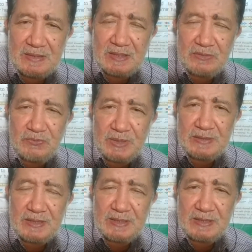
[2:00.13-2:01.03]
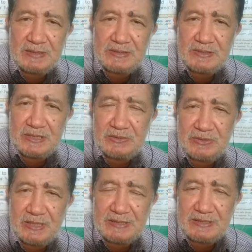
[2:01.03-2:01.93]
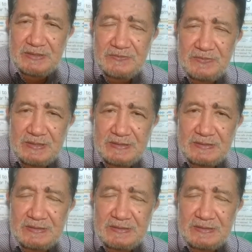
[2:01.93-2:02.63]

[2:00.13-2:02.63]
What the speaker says: And when they are seen or identified,